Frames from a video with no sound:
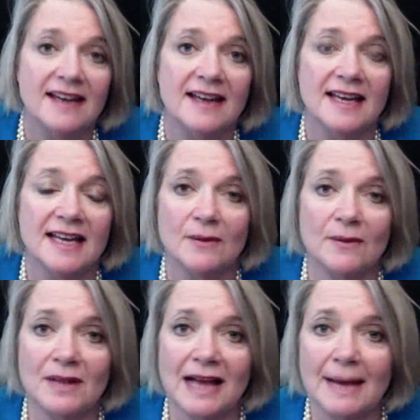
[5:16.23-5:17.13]
And
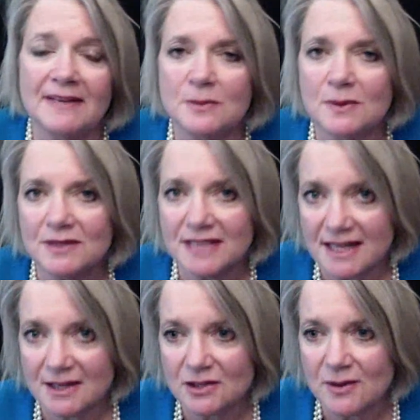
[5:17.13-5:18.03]
what will happen is we will
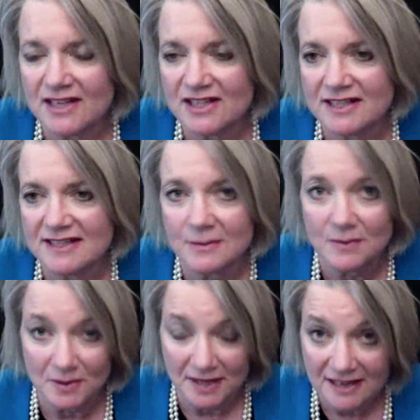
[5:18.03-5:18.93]
take those questions and
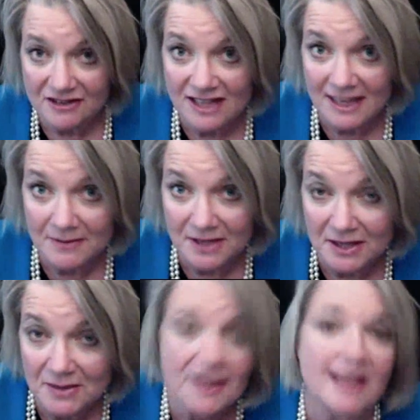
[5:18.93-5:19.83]
we will answer them to
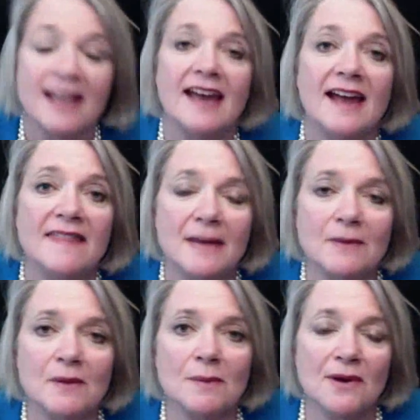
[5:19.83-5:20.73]
you. And then
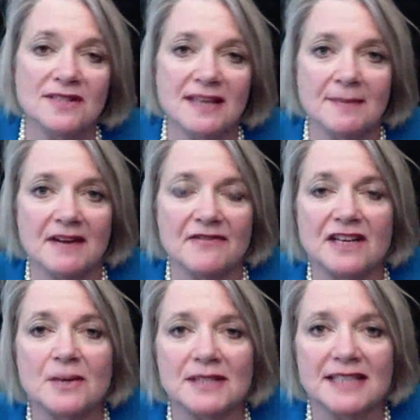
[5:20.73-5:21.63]
we will post them in our
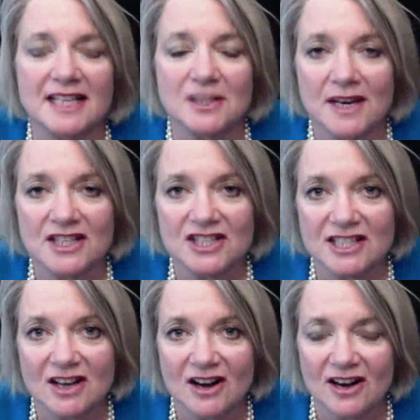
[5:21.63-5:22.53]
frequently asked
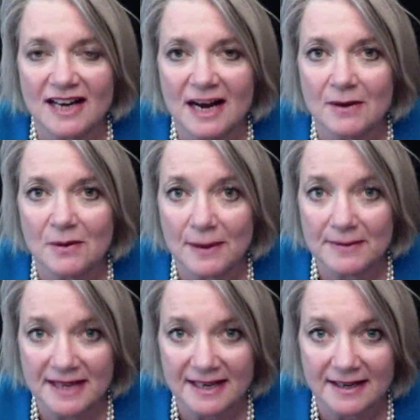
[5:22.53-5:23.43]
questions on our
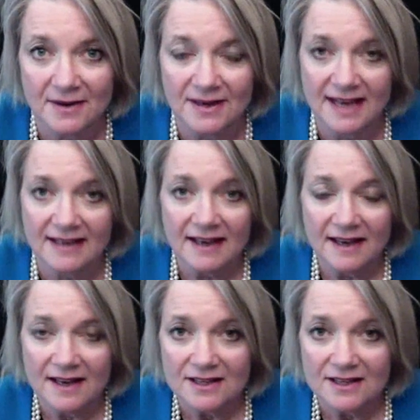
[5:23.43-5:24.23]
website. Okay?